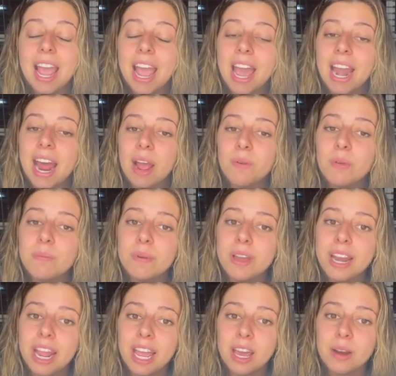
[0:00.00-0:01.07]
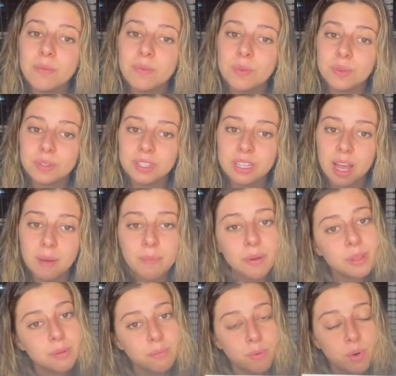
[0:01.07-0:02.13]
And I will put animals up on
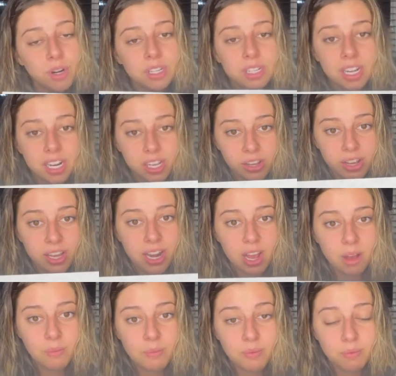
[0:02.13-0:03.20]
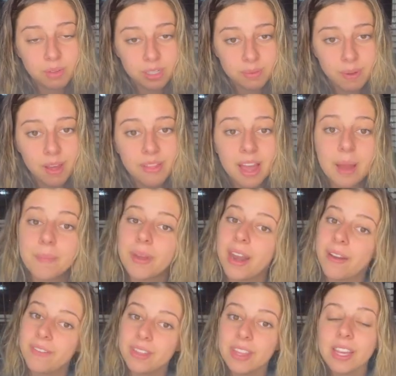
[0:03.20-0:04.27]
the board so that you can help spell that, but
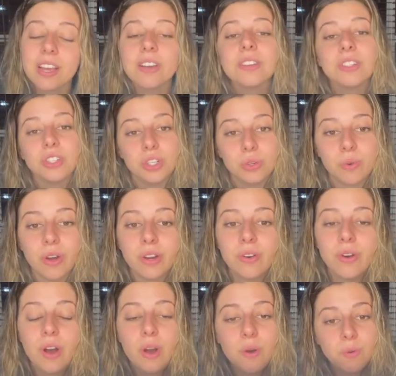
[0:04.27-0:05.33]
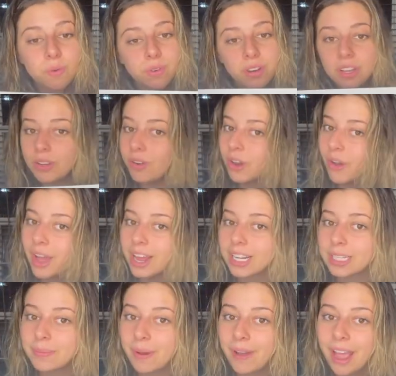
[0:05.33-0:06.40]
everything else, do on your own. You know how to
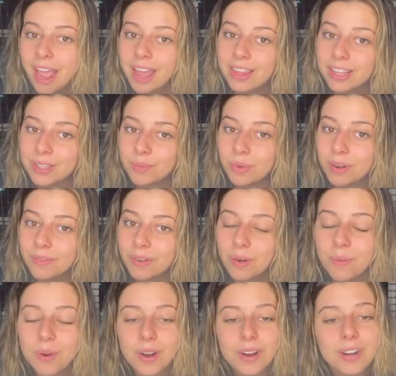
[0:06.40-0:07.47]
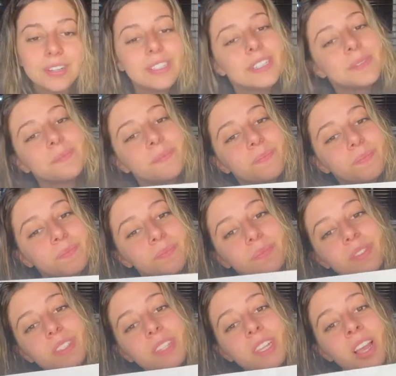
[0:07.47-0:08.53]
spell hay, that's one of our words.
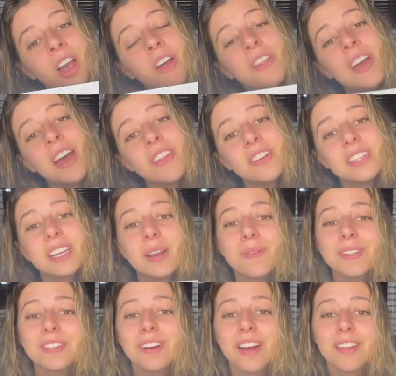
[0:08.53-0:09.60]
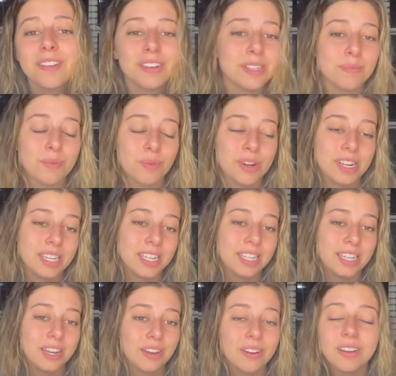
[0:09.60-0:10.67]
On the other side, what's our other supporting
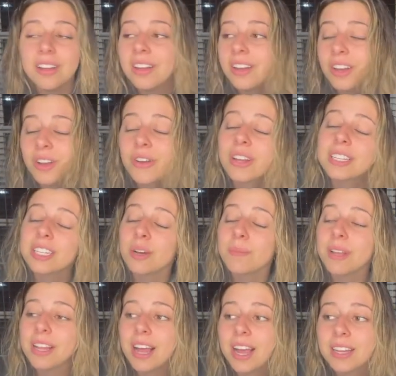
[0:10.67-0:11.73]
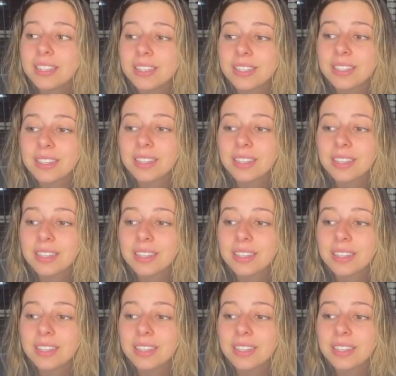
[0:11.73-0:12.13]
detail? Go ahead and tell me, class.